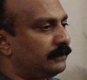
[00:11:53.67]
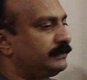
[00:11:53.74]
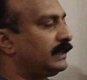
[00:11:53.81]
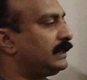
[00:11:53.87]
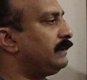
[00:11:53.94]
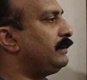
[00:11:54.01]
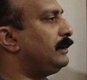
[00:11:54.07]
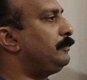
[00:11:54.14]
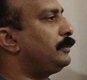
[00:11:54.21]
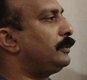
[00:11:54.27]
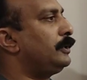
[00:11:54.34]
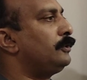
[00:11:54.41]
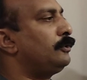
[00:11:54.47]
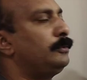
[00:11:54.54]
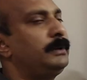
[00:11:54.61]
of the given
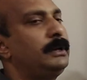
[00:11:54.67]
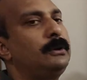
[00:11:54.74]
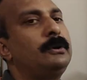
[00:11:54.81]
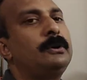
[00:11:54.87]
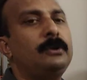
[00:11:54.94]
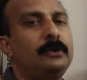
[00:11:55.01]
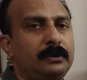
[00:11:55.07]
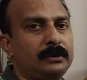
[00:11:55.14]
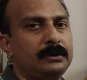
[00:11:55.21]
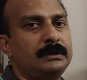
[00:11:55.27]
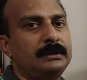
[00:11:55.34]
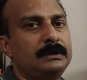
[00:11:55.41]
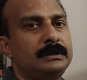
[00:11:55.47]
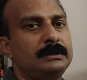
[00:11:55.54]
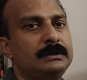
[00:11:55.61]
polynomial or
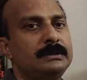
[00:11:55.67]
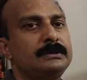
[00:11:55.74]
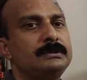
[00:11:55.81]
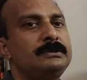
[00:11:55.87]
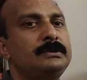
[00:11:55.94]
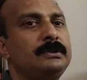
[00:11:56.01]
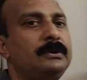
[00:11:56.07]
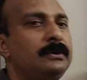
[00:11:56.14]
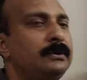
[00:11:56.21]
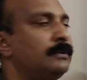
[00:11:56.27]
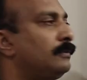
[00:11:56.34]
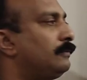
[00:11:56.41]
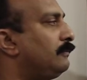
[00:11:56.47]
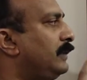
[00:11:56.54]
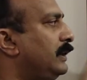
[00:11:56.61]
not.
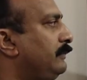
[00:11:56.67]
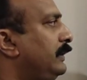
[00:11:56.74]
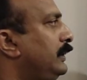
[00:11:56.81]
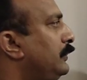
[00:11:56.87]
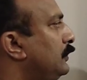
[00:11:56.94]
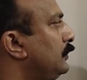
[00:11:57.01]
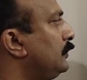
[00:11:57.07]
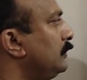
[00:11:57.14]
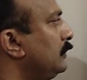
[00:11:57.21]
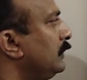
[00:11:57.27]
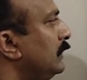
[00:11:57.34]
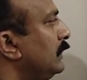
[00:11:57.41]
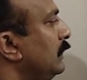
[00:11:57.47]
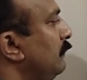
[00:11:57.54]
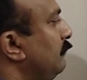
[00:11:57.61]
So what will you
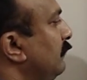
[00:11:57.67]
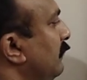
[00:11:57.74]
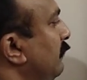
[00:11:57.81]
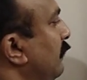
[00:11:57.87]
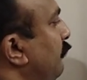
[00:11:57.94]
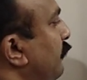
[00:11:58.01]
do? We will